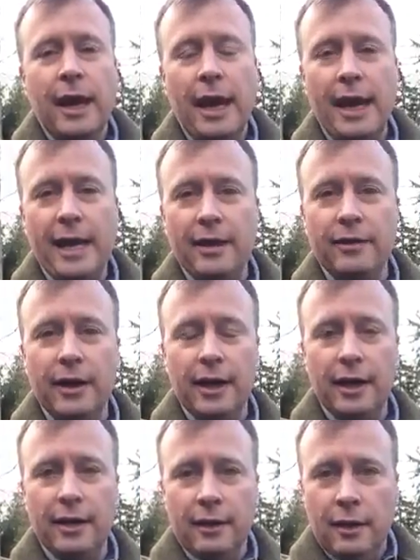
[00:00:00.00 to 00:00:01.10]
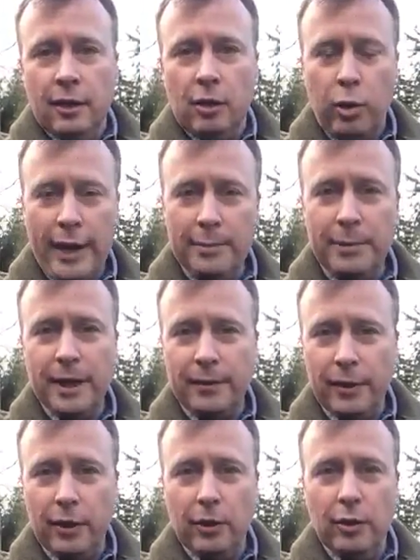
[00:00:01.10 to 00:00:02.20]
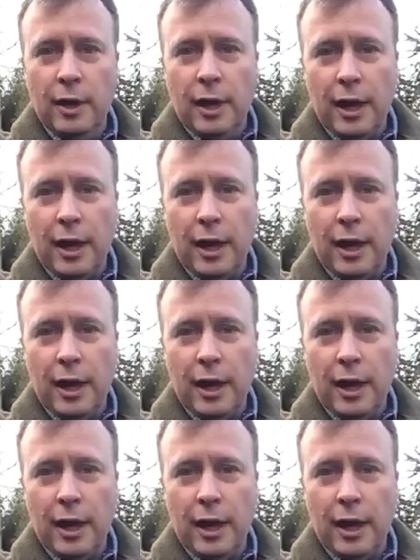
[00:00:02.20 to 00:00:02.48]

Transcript: and quite a bit, though,